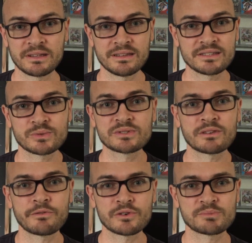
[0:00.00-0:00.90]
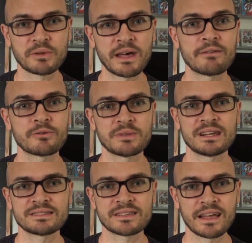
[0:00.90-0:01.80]
And this was the first platform that
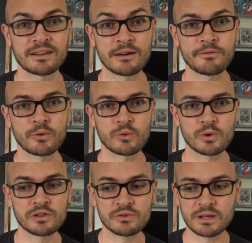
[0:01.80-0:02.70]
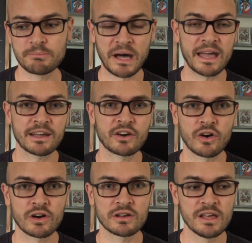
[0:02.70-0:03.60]
I signed up for where you could buy a
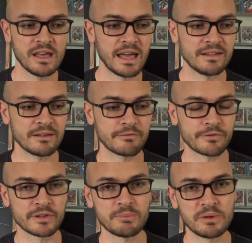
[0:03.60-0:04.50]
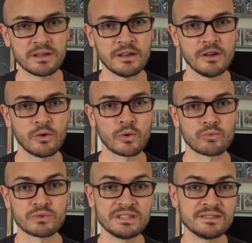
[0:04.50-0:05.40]
card and then flip it or
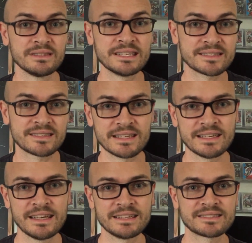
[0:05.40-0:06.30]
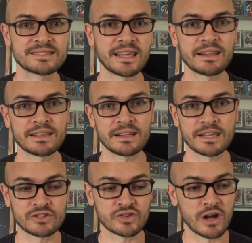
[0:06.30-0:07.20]
relist it and sell it
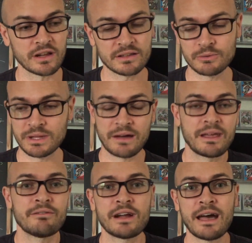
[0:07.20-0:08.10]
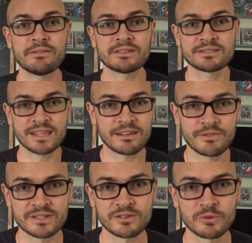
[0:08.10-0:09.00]
electronically without ever having to take
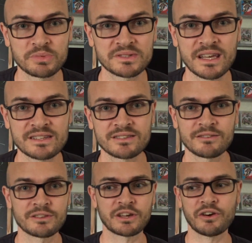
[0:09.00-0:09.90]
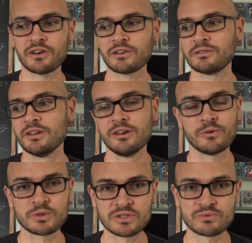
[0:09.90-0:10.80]
physical possession of the card,
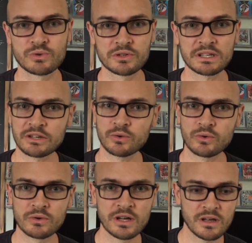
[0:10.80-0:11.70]
which is really cool.